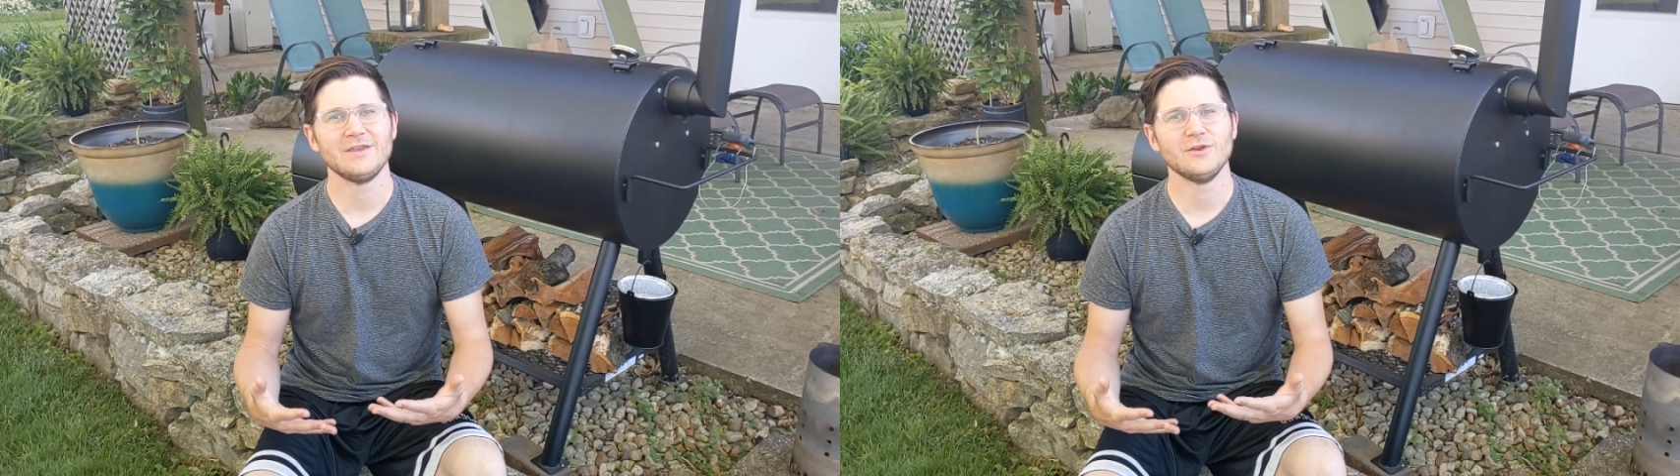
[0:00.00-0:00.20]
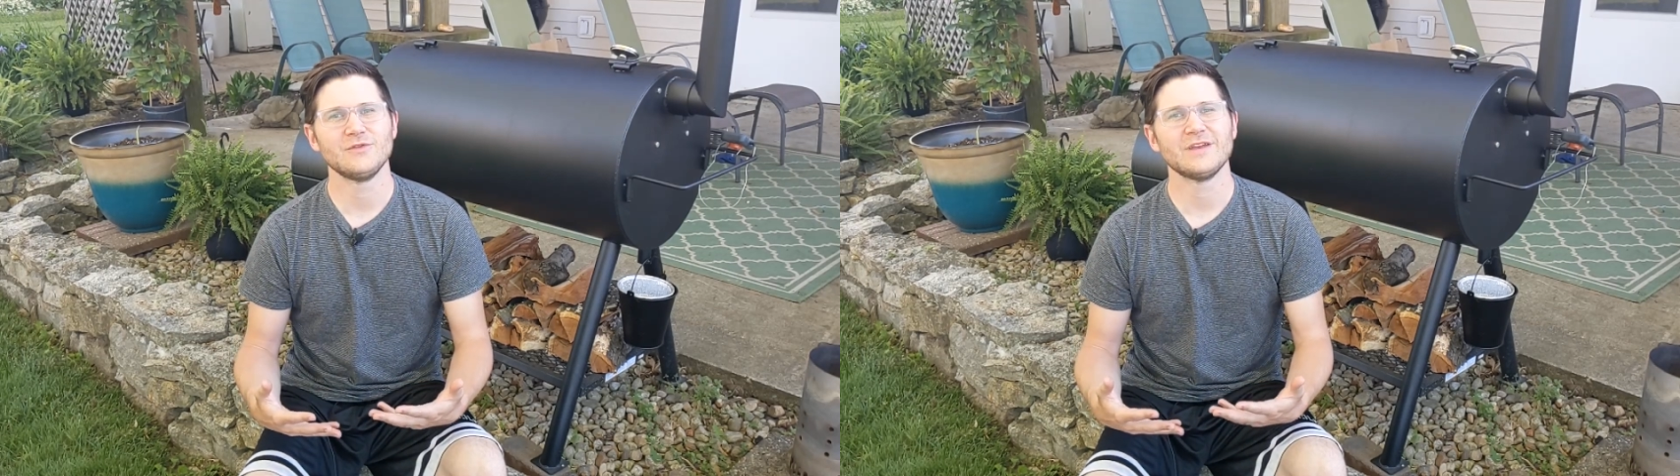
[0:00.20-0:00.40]

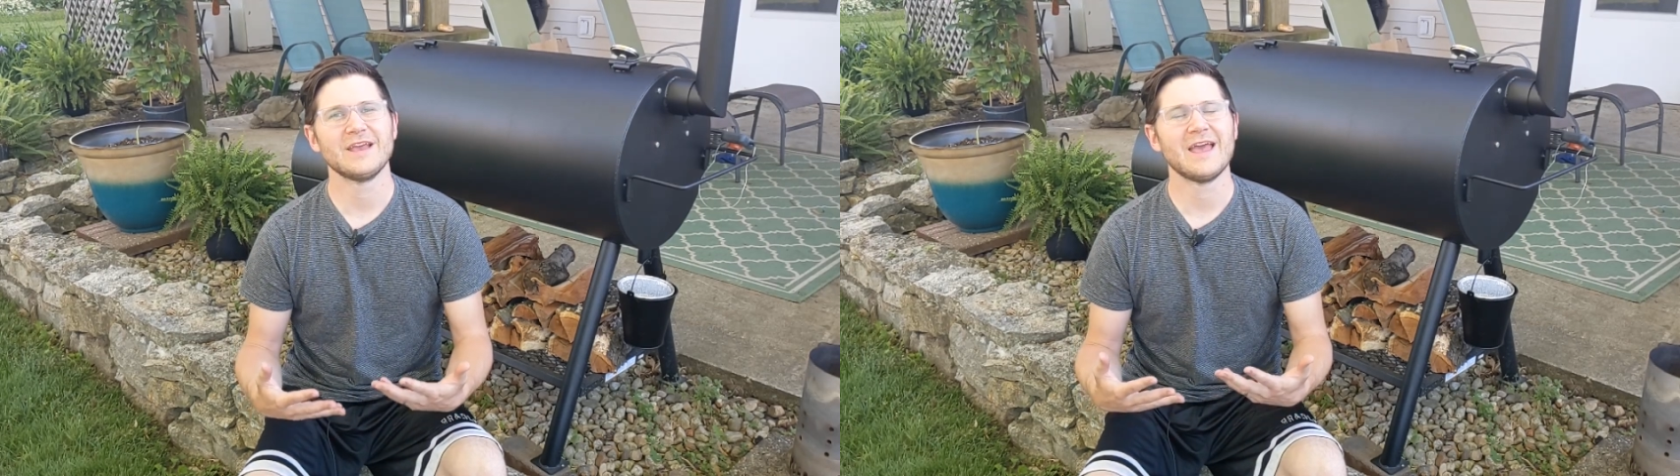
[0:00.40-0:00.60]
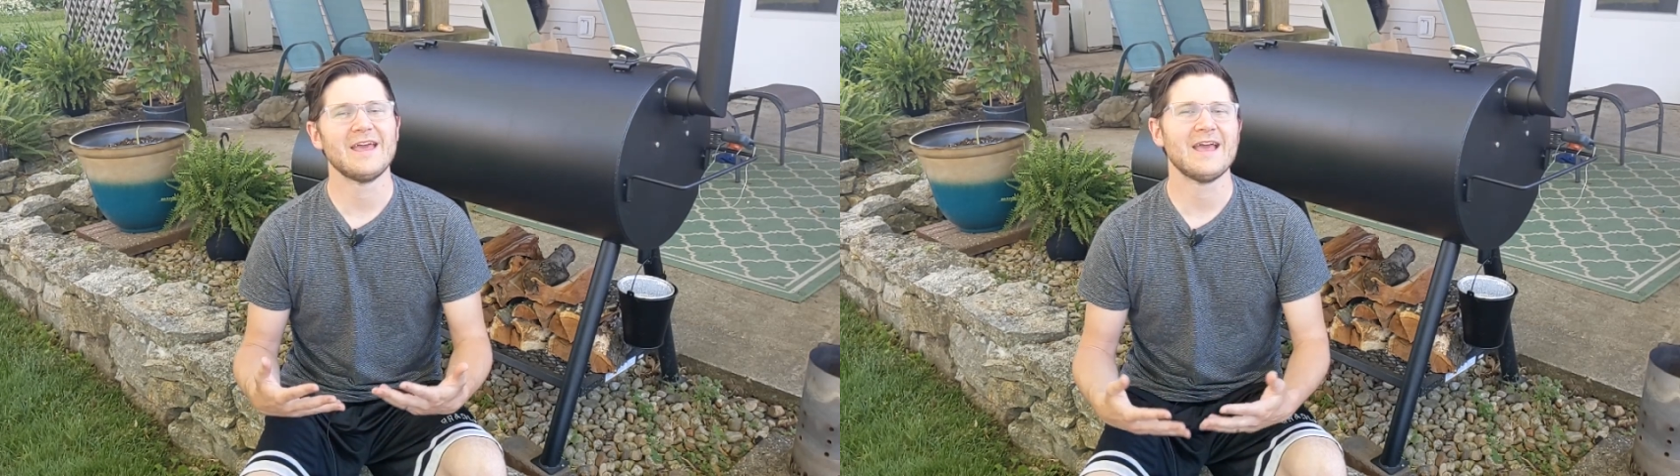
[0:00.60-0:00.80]

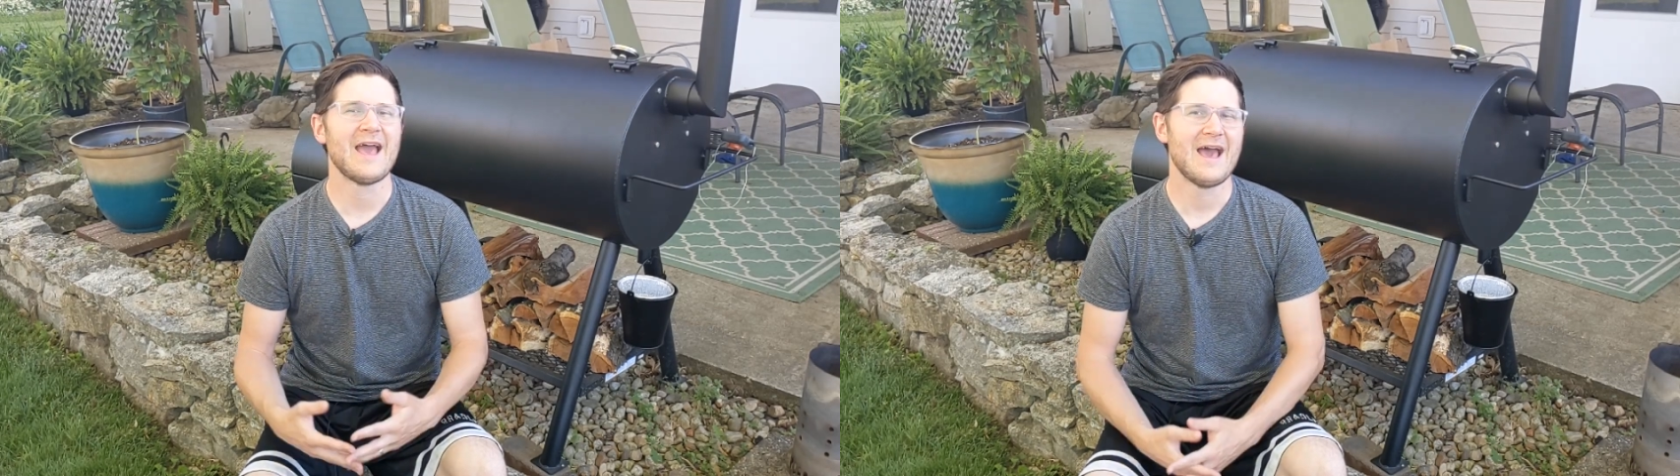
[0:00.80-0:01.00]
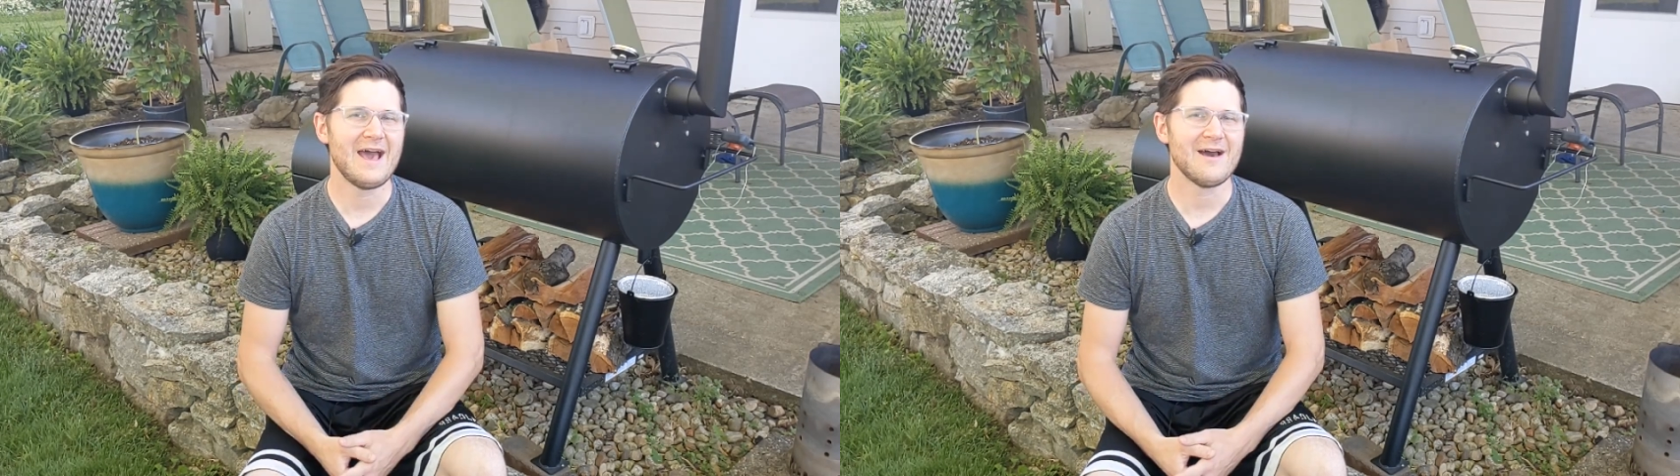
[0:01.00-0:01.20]
using a
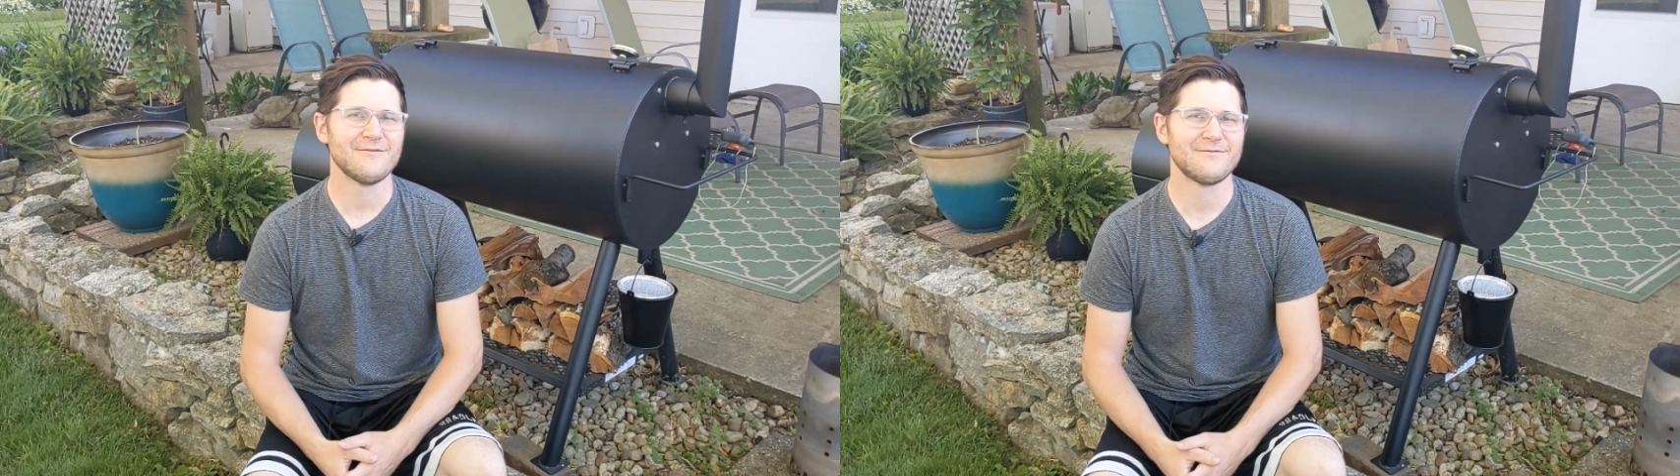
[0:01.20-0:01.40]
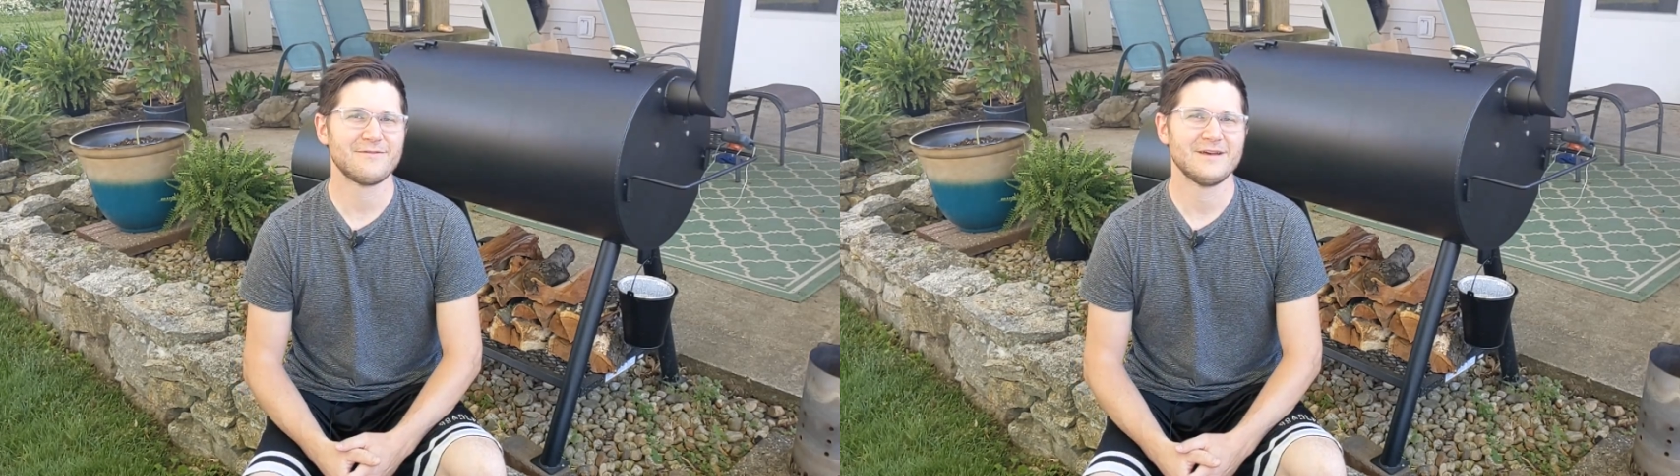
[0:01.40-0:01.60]
half